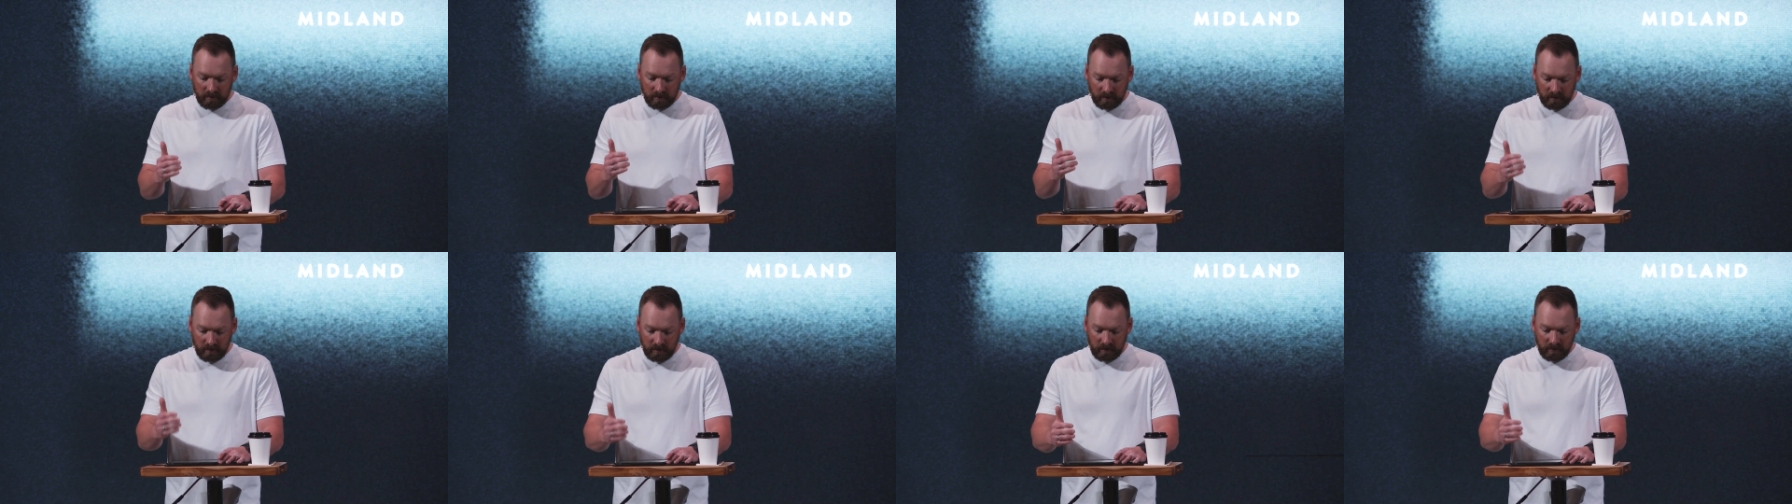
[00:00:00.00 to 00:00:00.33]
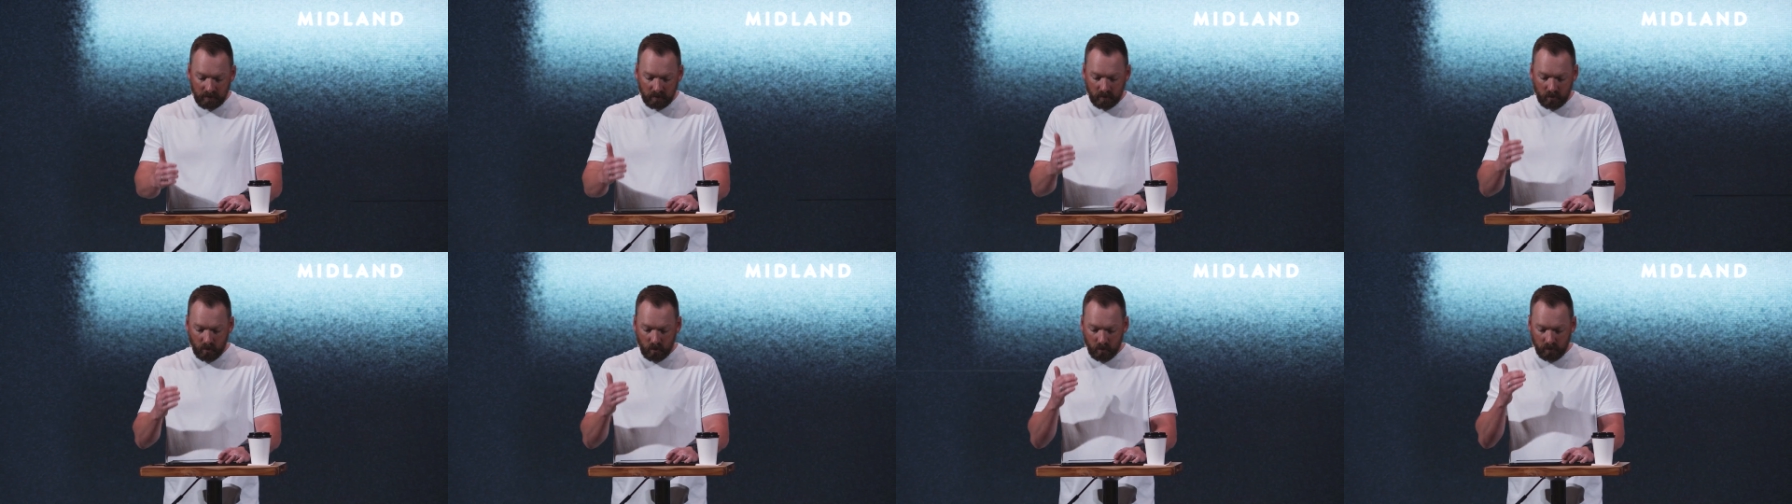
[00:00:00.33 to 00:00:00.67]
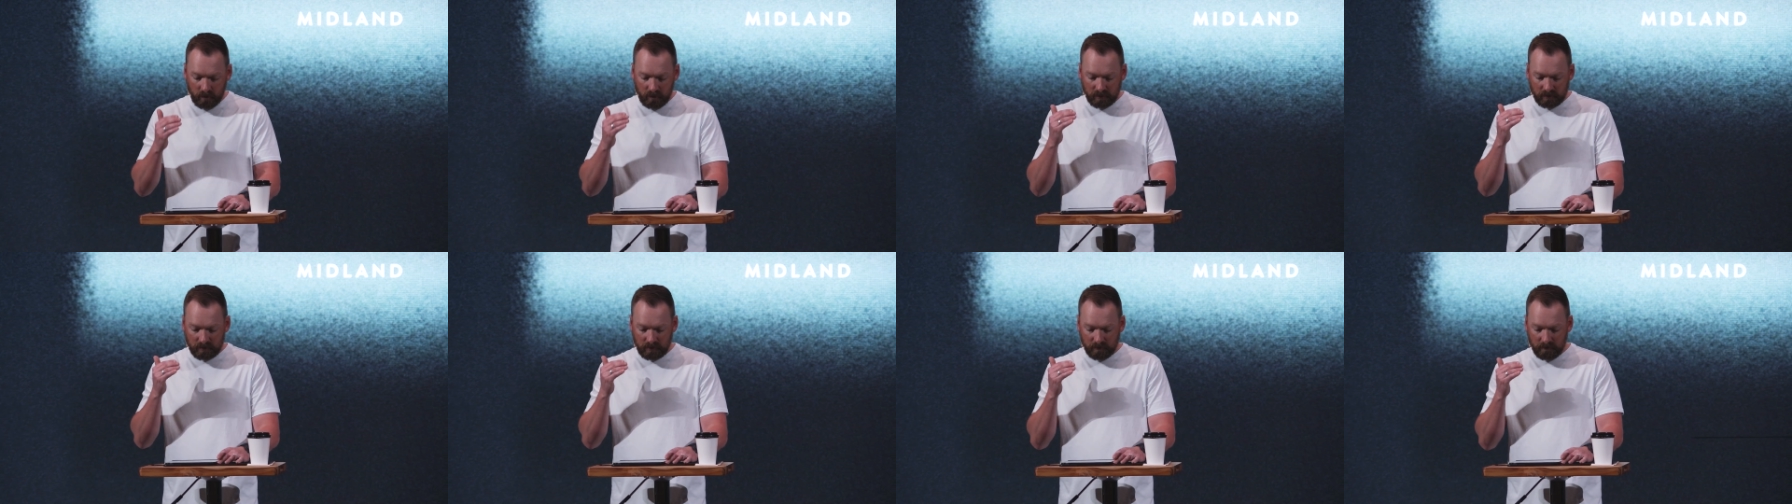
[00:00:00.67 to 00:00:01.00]
the need
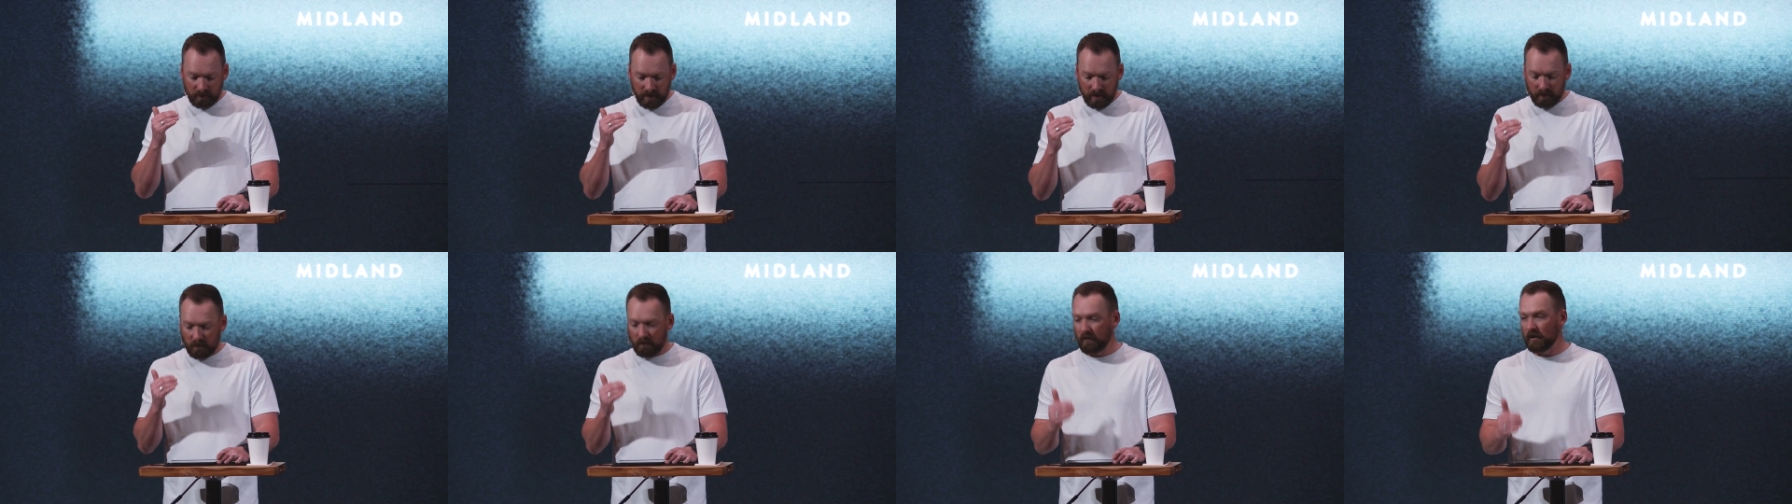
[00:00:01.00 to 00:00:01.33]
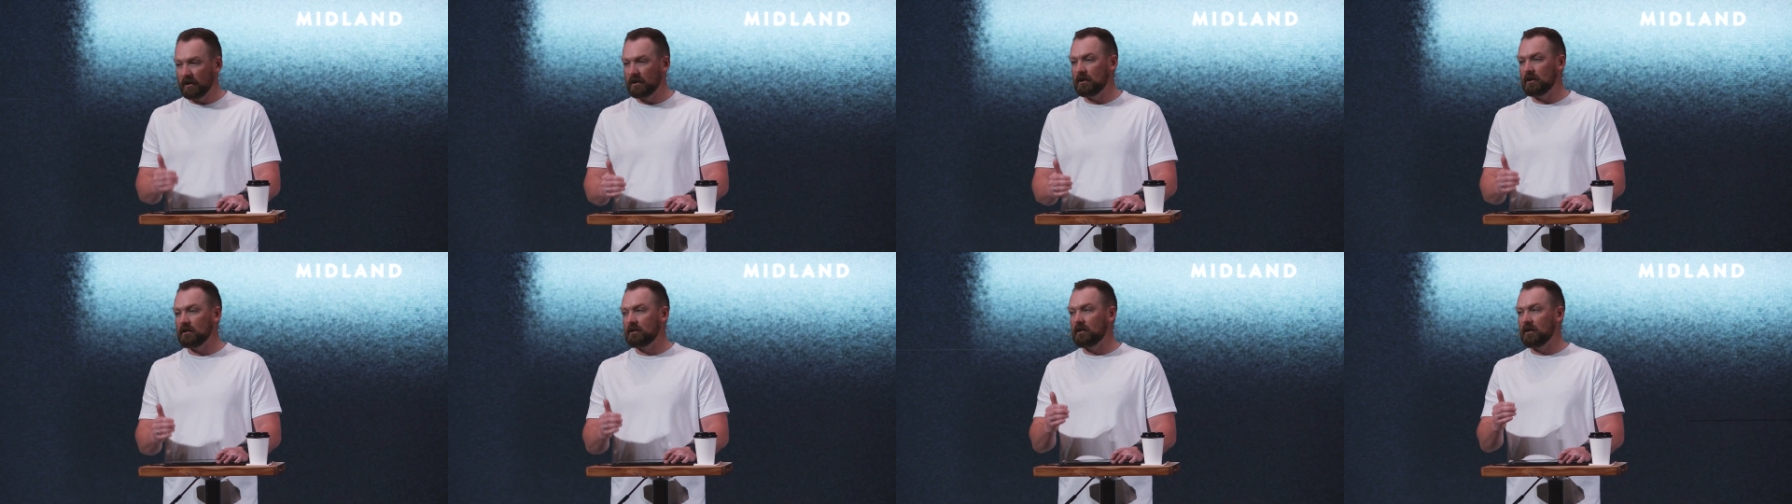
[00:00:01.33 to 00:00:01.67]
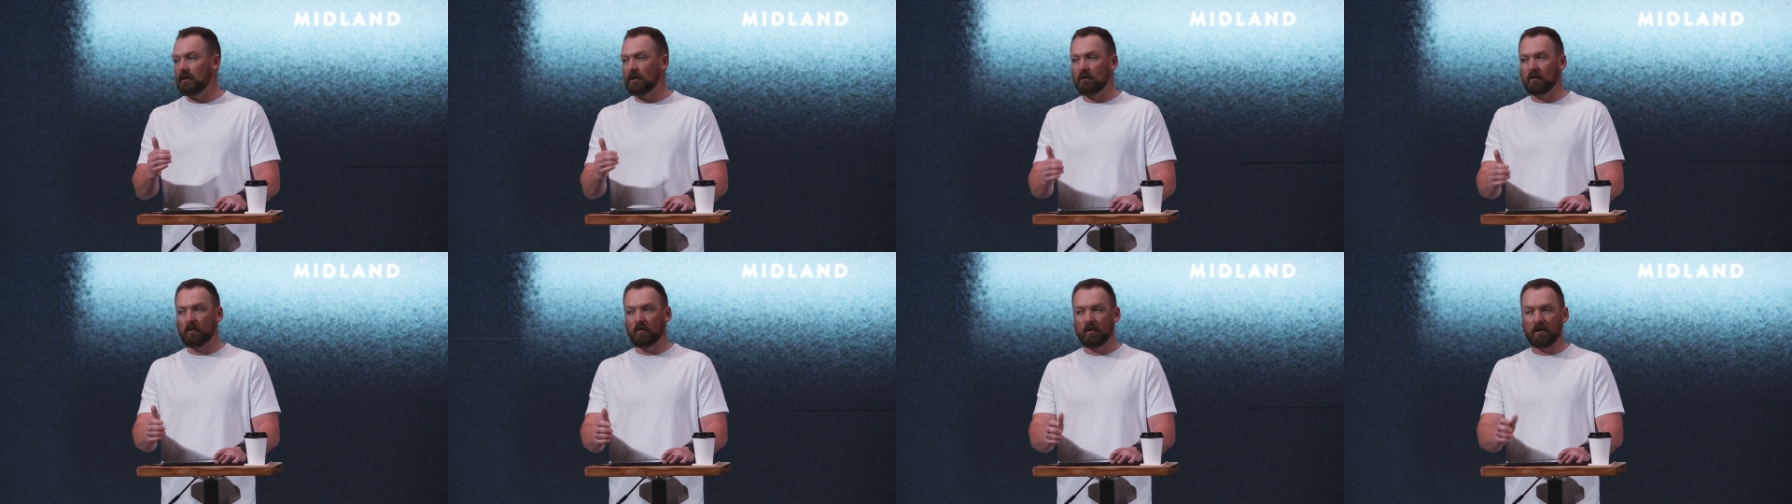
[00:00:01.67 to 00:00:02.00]
according to my riches
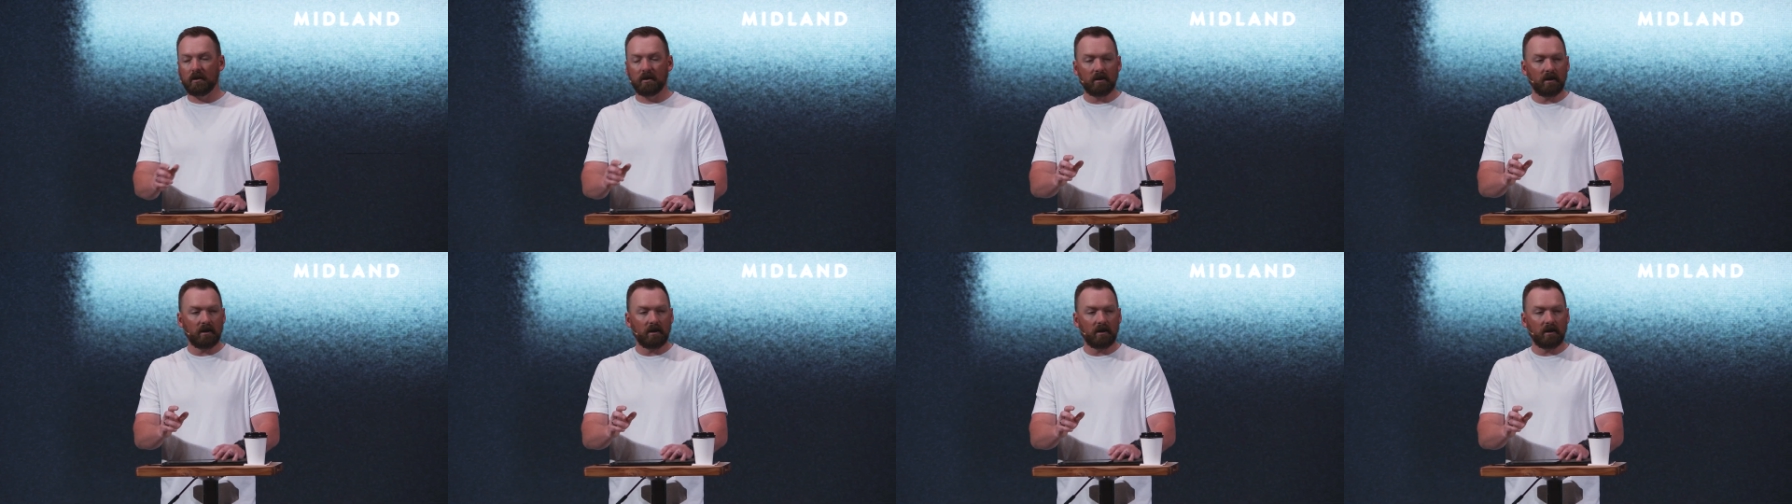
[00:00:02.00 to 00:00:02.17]
and glory,